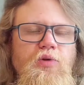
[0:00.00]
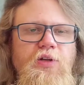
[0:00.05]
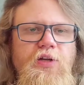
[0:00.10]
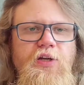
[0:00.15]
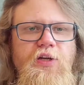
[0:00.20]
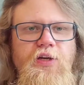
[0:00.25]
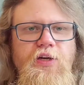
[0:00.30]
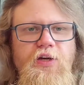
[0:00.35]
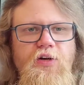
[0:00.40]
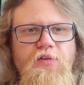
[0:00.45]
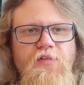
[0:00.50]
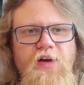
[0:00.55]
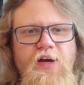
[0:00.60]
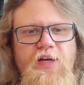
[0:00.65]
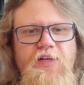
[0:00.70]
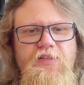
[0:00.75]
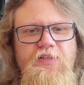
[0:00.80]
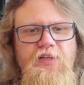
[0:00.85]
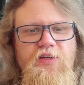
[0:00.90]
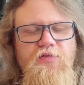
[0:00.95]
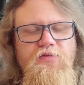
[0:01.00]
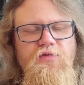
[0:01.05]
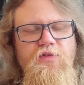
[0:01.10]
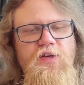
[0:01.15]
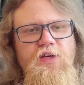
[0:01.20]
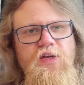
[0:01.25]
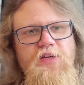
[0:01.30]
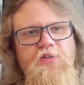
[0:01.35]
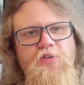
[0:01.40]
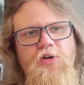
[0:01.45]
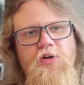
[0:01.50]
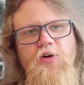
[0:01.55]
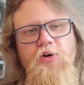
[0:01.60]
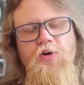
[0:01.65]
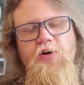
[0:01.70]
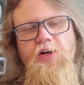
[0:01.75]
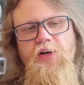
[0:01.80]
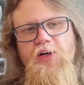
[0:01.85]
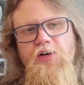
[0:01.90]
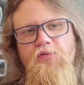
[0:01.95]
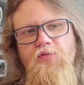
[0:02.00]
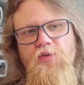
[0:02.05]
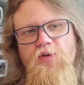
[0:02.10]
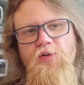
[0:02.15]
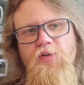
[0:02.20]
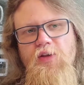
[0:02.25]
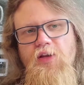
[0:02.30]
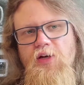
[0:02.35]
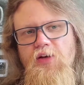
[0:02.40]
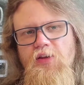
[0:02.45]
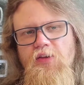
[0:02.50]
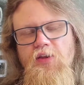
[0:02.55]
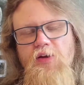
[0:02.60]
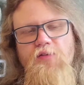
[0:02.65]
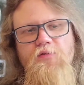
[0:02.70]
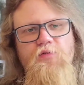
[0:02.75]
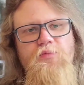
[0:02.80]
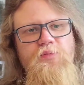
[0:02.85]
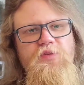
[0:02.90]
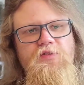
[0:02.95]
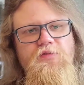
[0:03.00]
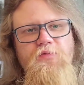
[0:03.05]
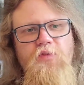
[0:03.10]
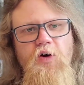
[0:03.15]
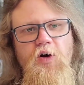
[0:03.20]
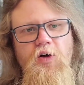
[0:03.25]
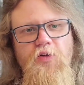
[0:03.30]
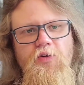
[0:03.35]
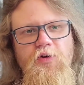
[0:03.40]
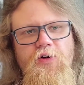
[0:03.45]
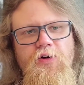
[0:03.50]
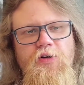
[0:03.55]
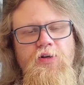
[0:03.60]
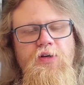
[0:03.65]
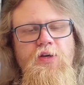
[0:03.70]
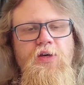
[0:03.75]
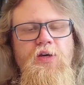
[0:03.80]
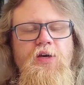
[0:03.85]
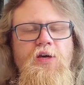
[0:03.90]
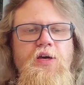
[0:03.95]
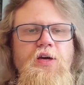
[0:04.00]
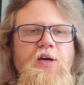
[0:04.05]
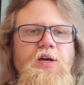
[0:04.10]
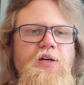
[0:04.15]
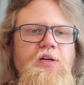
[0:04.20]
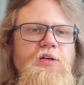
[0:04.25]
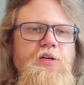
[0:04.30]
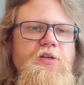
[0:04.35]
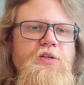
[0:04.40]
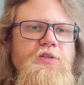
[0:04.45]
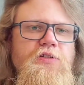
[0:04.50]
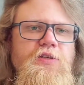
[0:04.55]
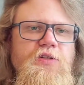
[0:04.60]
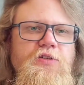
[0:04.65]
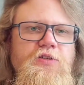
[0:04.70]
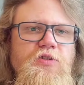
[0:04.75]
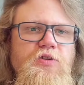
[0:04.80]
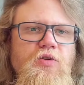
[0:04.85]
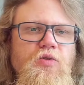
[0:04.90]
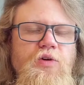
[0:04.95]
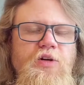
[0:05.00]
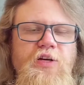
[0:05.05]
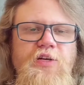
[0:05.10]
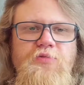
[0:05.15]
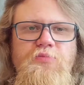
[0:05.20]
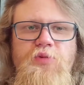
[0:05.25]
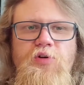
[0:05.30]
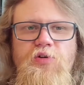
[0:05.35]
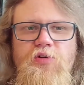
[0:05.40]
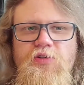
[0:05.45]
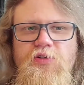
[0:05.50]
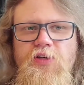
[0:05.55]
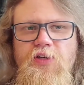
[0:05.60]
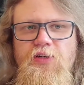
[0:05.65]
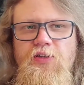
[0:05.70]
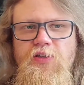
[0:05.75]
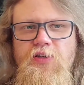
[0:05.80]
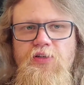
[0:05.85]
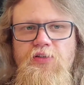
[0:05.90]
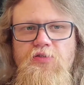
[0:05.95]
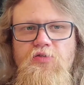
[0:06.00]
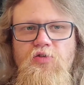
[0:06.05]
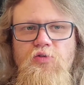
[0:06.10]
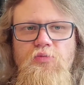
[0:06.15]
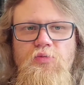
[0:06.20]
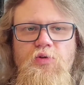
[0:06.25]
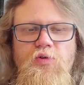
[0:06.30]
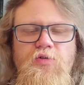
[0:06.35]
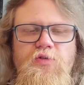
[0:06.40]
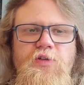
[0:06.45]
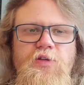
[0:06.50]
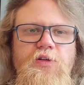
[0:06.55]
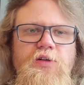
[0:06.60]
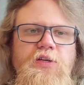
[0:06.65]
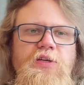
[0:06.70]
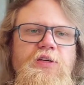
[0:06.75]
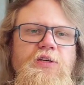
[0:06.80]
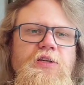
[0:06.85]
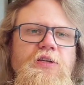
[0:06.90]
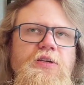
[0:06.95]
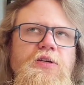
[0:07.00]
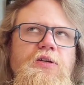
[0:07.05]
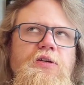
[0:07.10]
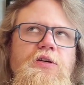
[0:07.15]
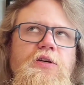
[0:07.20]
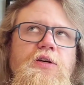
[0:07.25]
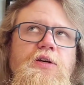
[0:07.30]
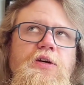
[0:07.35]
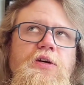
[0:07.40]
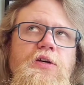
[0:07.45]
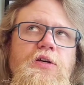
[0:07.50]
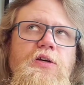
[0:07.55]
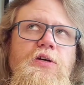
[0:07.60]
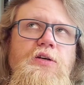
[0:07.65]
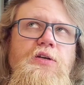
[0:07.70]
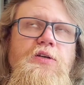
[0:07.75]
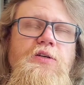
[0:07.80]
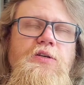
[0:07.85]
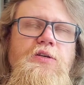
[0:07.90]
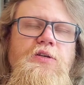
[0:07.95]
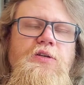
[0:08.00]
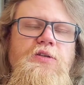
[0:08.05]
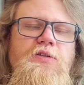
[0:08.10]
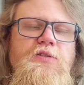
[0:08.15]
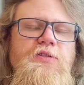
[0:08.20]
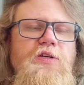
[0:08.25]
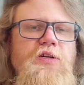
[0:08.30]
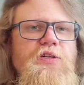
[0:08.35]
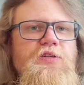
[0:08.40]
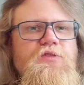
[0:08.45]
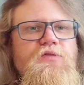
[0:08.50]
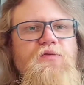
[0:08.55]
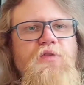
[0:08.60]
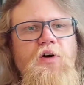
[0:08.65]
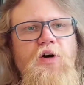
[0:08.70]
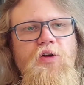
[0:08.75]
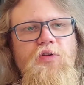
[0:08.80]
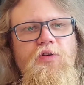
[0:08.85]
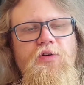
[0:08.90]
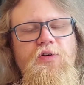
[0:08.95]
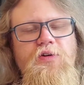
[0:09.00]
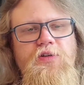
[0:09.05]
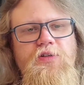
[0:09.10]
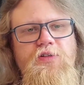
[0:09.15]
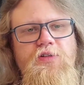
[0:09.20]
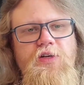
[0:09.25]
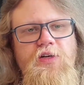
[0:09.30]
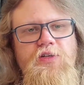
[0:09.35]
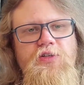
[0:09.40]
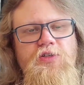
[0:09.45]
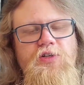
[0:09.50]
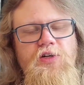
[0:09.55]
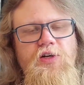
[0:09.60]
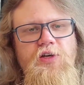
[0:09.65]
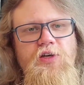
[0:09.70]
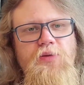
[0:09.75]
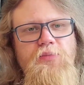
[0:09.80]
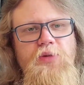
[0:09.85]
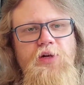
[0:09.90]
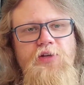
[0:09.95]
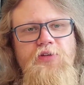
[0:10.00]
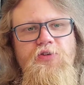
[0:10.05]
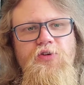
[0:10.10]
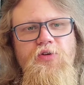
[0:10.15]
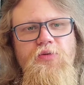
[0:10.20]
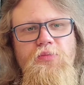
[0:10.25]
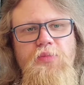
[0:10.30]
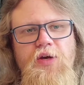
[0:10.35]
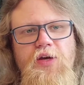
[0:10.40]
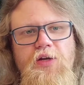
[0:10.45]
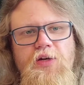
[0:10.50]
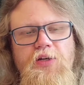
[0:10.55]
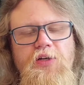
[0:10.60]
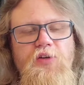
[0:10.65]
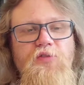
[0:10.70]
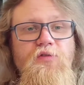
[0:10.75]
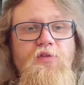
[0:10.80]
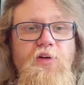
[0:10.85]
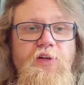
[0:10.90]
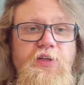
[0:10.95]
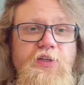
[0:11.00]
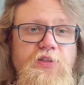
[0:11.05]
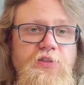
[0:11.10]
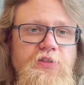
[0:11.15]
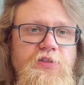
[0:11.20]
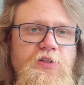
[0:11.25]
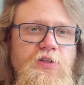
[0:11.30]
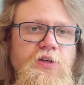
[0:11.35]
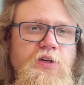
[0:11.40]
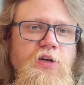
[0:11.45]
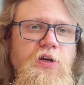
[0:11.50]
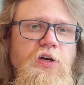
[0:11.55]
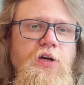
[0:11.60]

old lady kind of asks if he has heard anything from his father, and he says no, it has been 10 days almost. And Seta's father is actually a military man in the fleet.